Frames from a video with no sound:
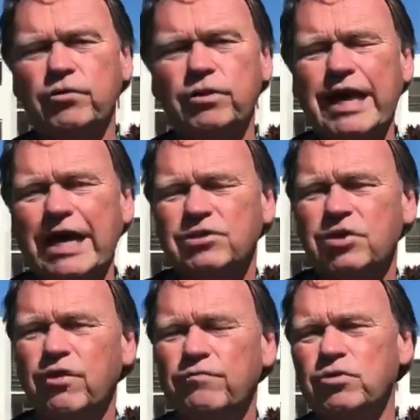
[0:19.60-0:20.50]
He asked
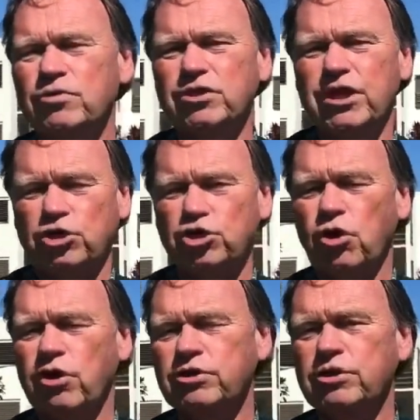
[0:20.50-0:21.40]
the governors to take
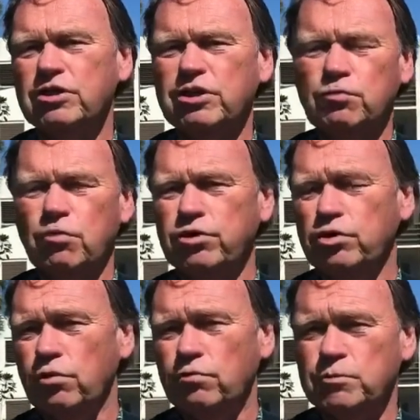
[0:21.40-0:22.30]
charge in this. He
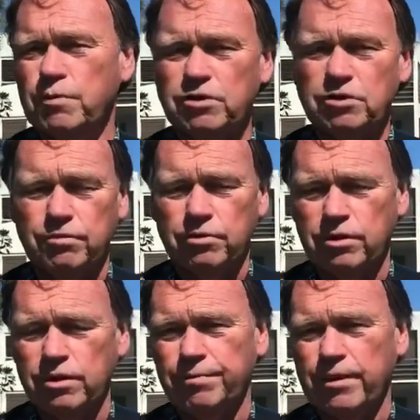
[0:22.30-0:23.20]
wanted no
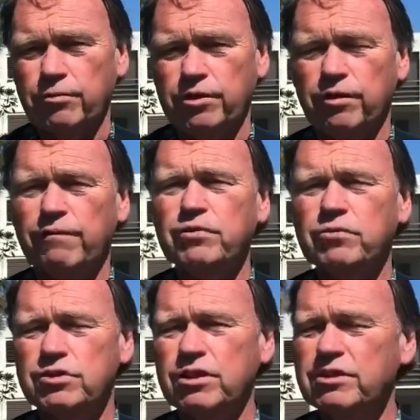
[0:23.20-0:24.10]
responsibility. And when the
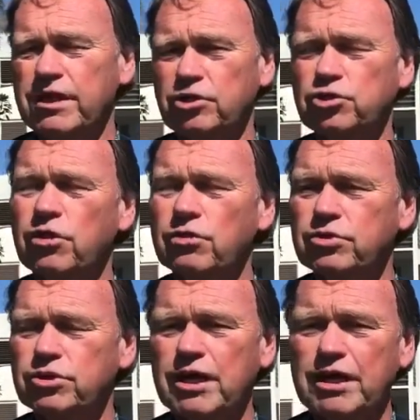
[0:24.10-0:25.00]
governors did take
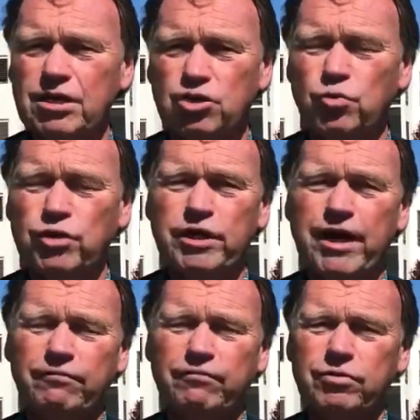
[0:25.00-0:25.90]
charge, he tweeted
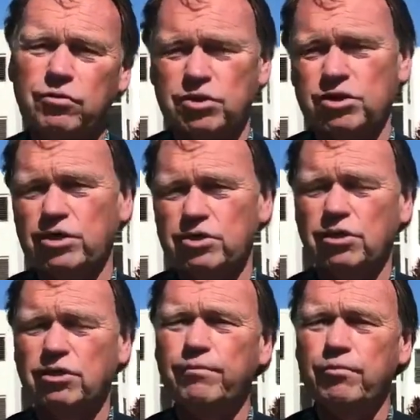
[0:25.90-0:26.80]
out for those states
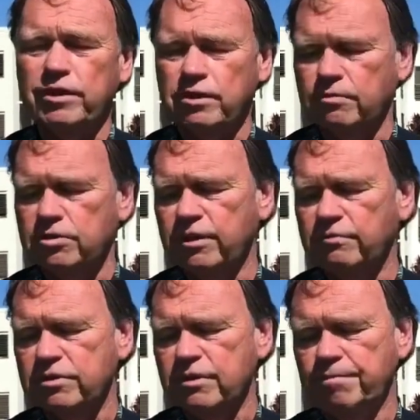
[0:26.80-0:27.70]
to liberate
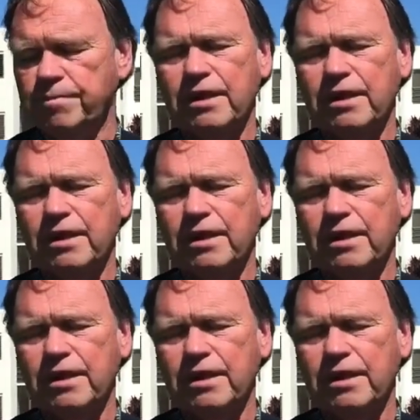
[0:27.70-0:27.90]
themselves.